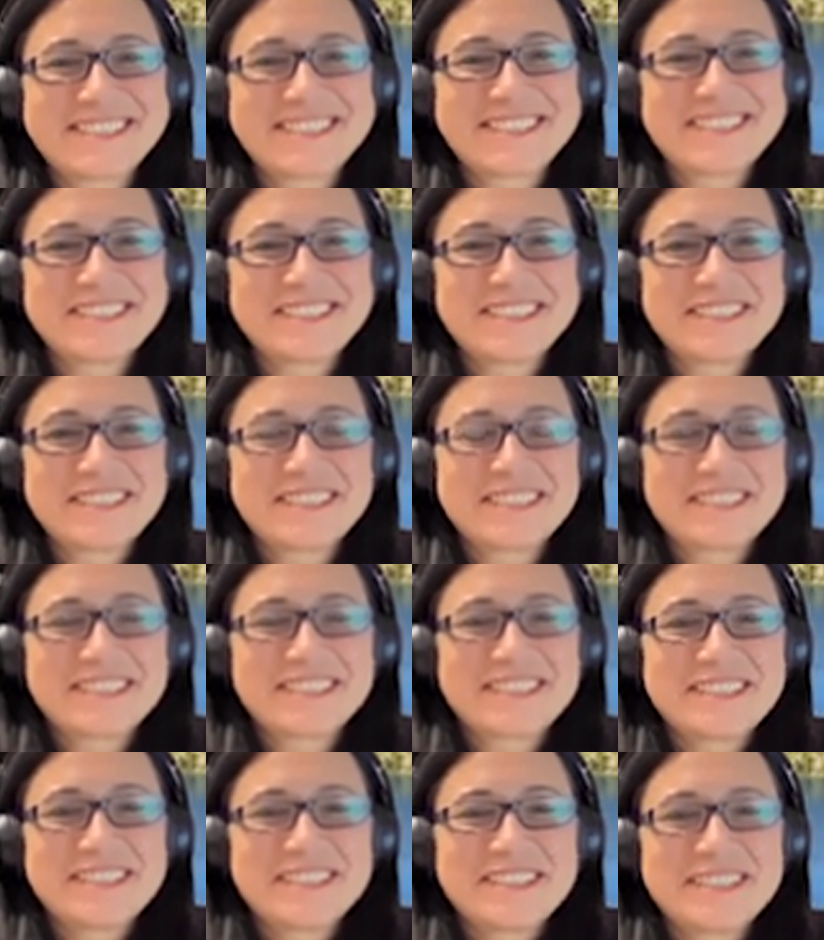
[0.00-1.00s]

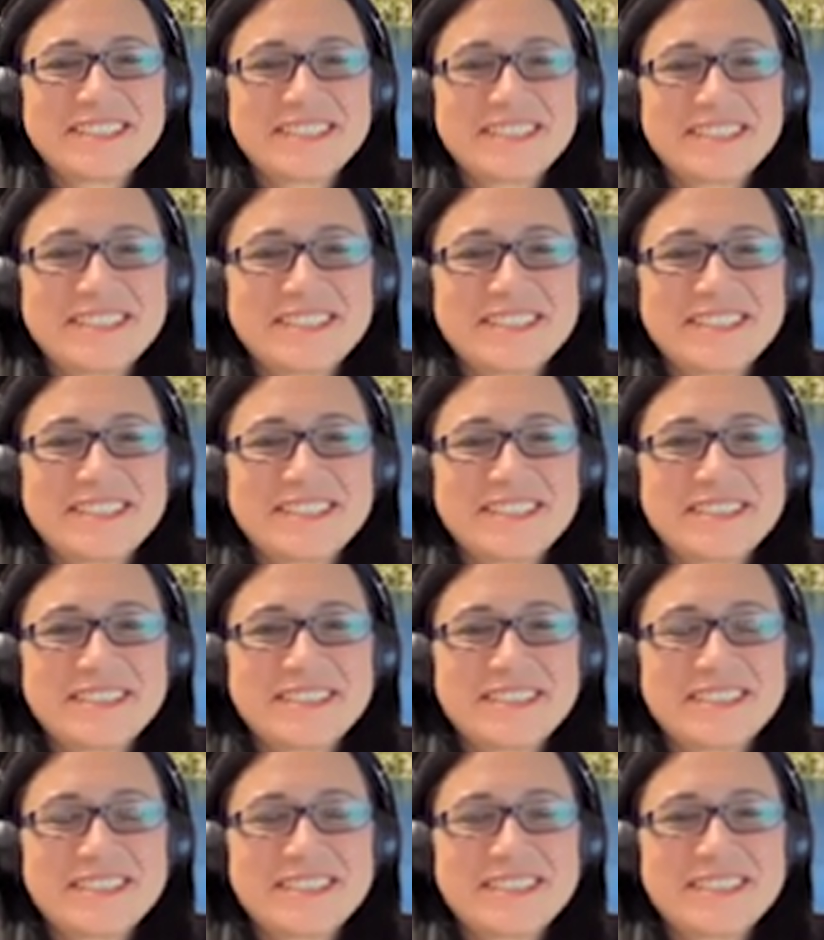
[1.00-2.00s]

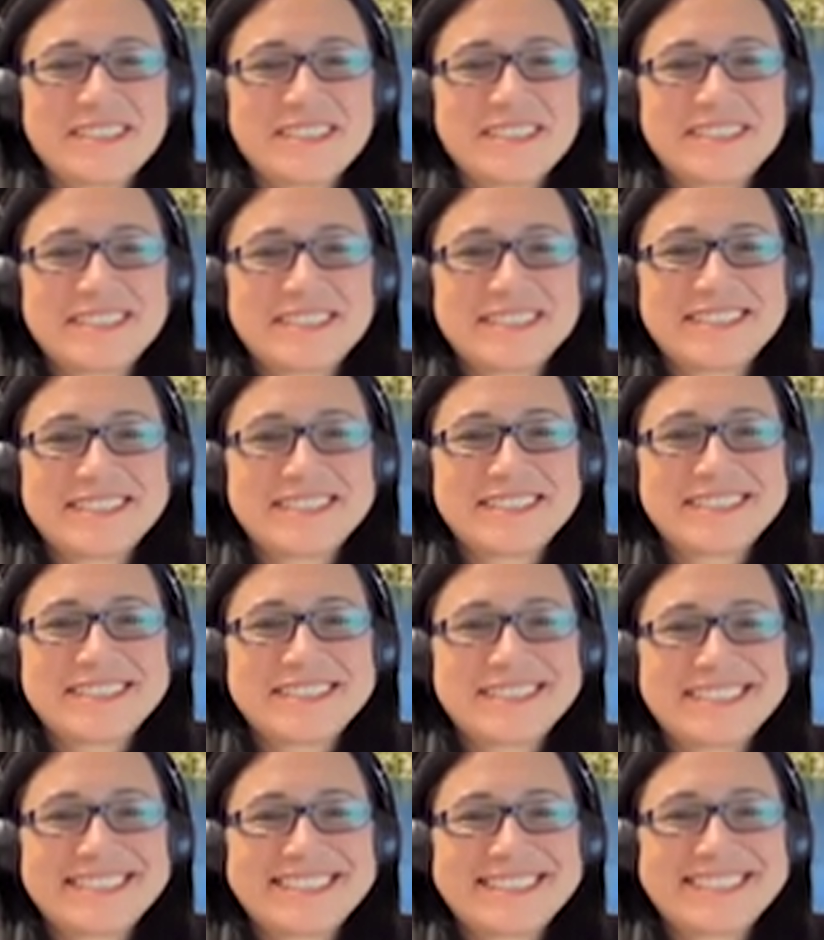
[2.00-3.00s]

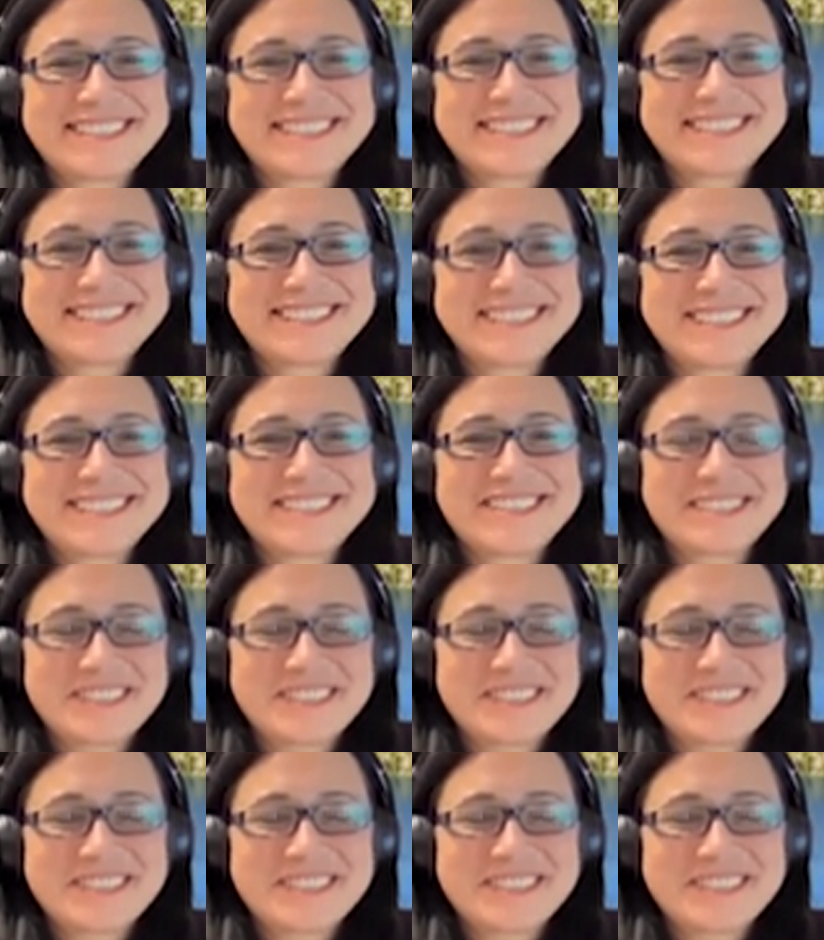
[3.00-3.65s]
[no speech]